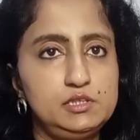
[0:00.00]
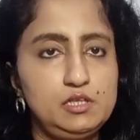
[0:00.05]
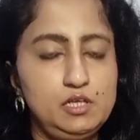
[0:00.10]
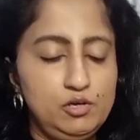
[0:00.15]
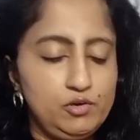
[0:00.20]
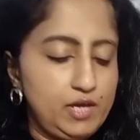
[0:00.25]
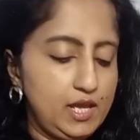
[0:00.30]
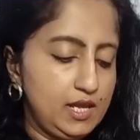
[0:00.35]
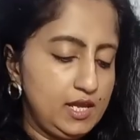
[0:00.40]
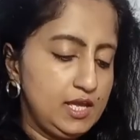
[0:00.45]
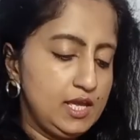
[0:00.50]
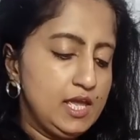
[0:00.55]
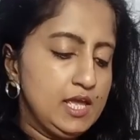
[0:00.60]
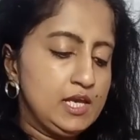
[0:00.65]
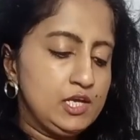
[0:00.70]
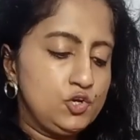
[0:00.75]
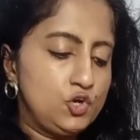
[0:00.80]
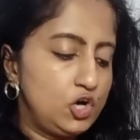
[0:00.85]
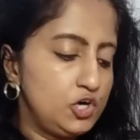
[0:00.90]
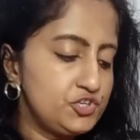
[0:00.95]
Okay,
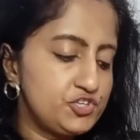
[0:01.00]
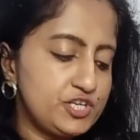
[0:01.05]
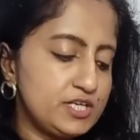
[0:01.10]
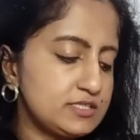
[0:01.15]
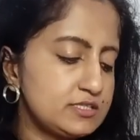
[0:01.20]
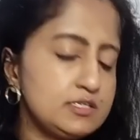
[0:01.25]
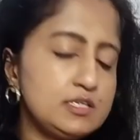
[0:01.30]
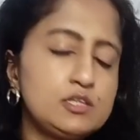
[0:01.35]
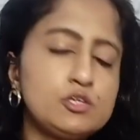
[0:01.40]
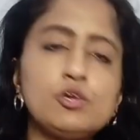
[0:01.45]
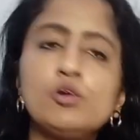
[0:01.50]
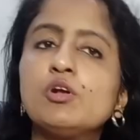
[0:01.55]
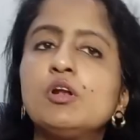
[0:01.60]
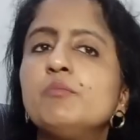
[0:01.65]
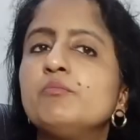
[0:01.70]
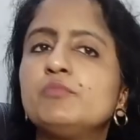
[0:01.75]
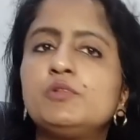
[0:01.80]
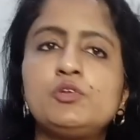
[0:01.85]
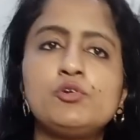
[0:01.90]
not just the theorem.